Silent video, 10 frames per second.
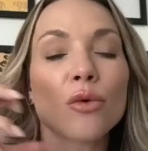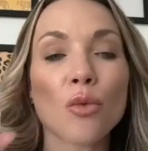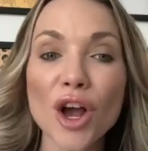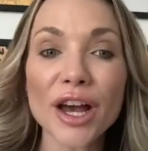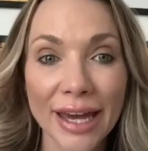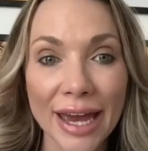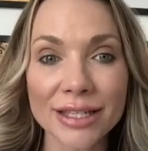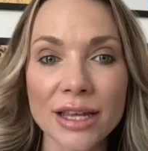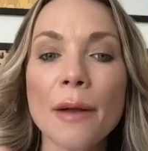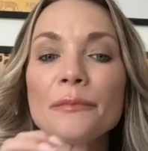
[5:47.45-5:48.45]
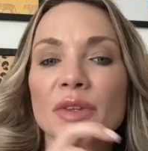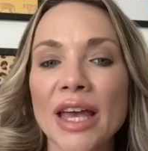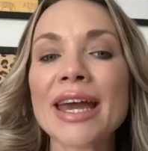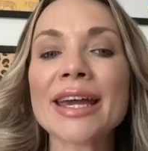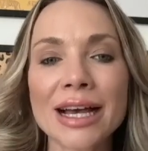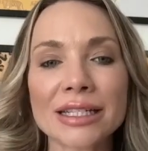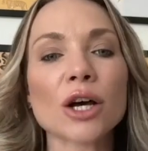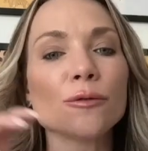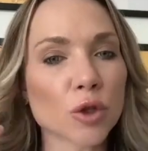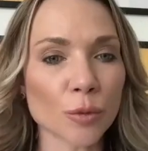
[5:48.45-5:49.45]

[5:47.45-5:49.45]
The work is getting ourselves